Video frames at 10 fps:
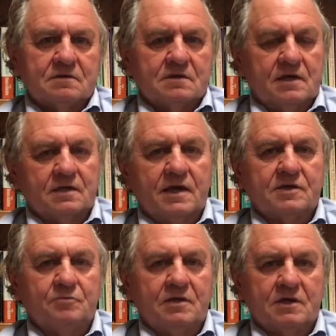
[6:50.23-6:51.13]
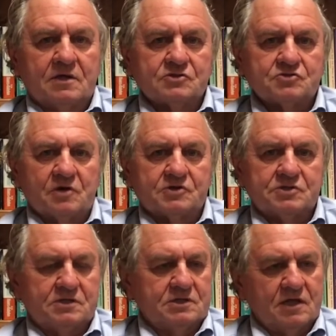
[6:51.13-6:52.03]
I like being in construction
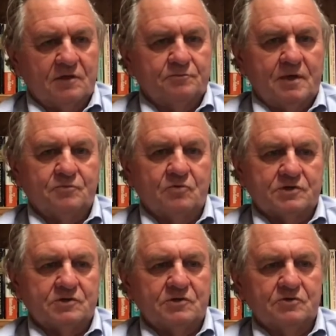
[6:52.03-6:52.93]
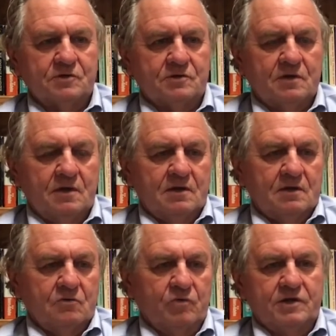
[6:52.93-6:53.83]
and telling people what to do and
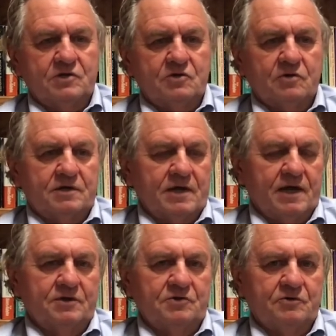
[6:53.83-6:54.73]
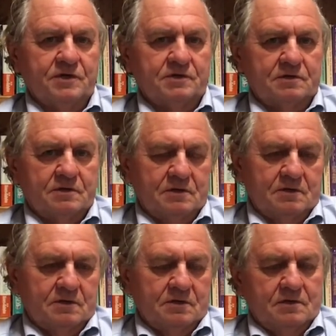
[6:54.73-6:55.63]
when to do it and how to do it.
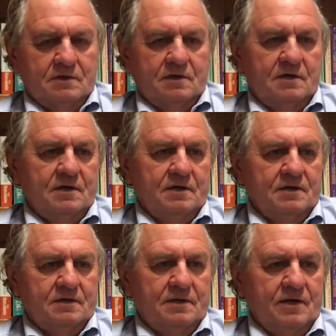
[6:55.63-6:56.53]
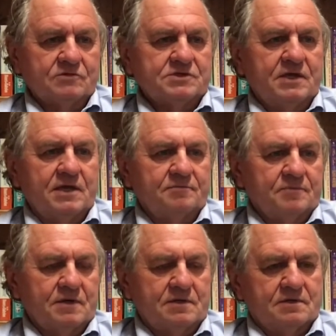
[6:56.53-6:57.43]
And that was it.
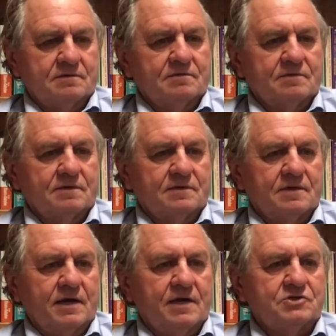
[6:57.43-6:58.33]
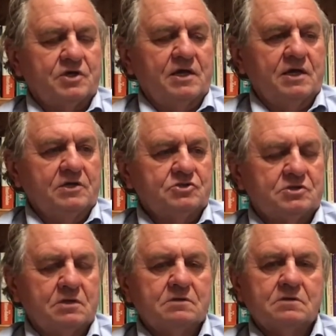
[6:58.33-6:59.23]
But I changed
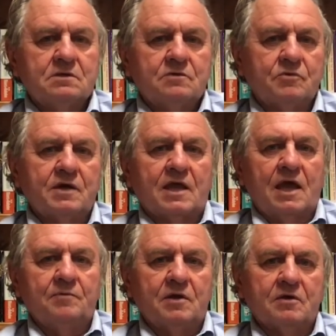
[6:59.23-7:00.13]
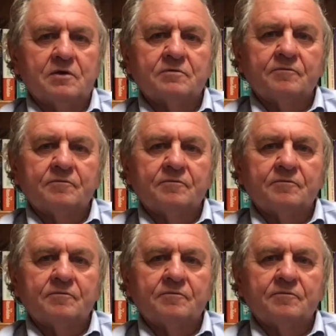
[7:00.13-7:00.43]
when I came here.